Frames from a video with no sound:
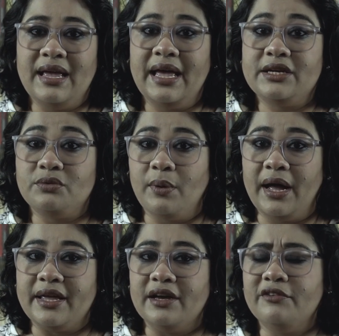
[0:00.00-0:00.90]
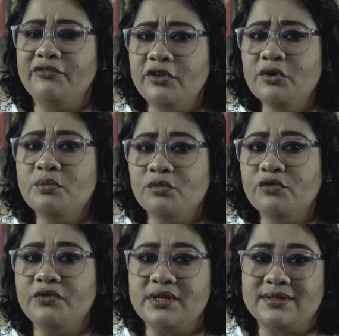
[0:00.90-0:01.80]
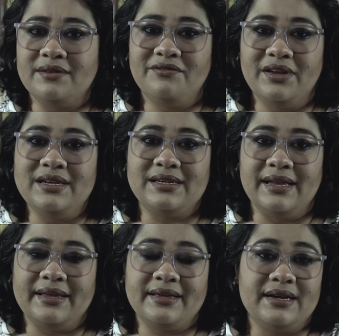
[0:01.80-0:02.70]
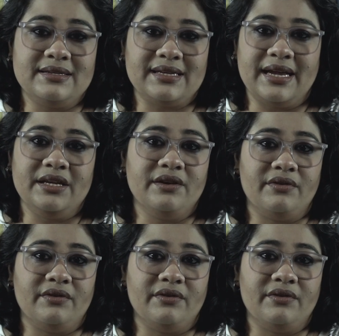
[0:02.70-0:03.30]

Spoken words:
and why a few movies felt like a tiny